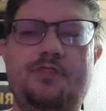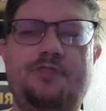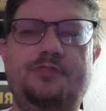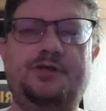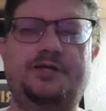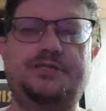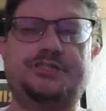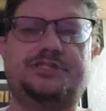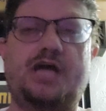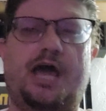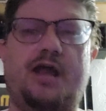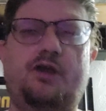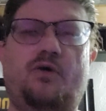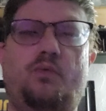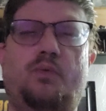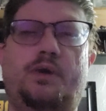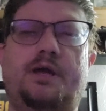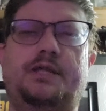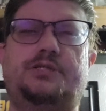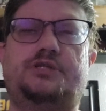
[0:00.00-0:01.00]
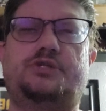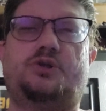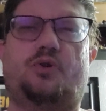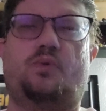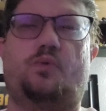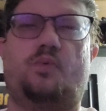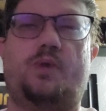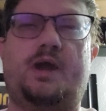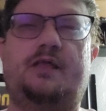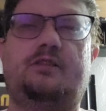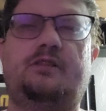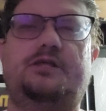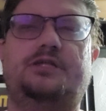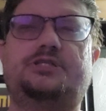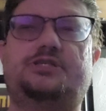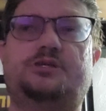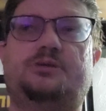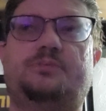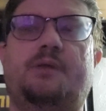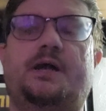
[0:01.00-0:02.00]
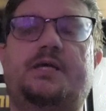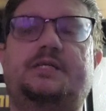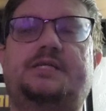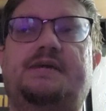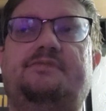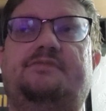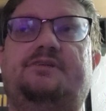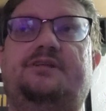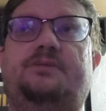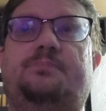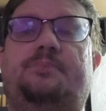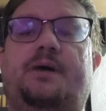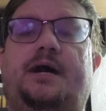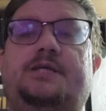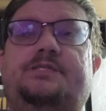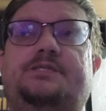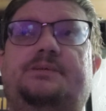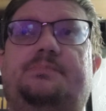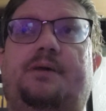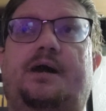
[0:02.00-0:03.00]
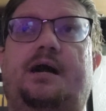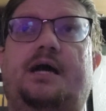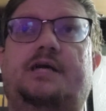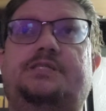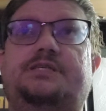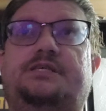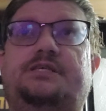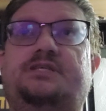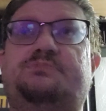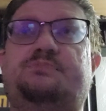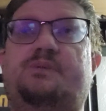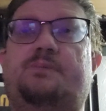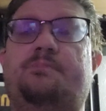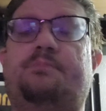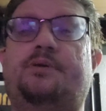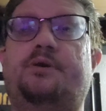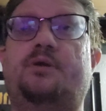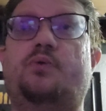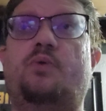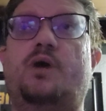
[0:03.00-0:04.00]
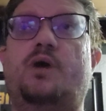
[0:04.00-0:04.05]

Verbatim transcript: this title went directly to my safety deposit box. It has been put